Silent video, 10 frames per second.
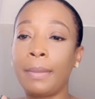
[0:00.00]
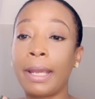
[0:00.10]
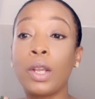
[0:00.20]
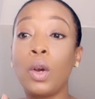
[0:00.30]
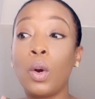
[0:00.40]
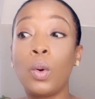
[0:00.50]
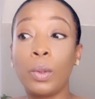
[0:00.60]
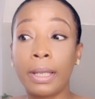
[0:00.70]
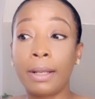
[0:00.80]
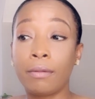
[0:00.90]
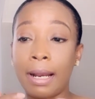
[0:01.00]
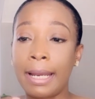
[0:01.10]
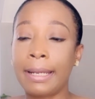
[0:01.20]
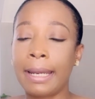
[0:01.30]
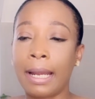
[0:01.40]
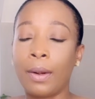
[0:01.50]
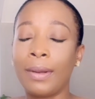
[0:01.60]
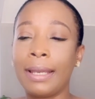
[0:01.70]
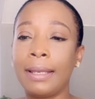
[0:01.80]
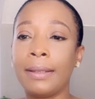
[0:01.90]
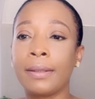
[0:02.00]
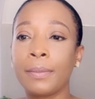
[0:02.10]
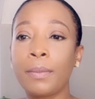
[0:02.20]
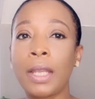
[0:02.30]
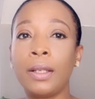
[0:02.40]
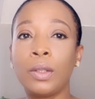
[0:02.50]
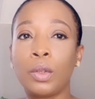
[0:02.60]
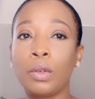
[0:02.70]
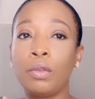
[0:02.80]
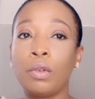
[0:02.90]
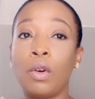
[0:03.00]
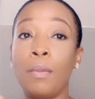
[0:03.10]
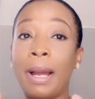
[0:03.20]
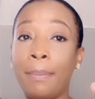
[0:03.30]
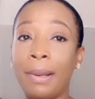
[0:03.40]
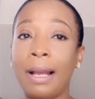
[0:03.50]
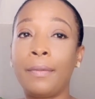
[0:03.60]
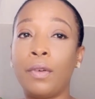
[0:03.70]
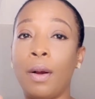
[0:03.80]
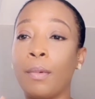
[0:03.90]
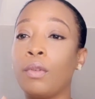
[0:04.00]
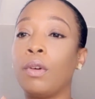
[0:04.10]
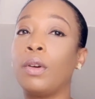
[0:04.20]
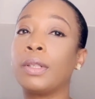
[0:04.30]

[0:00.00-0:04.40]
goal right now is to grow my platform, grow a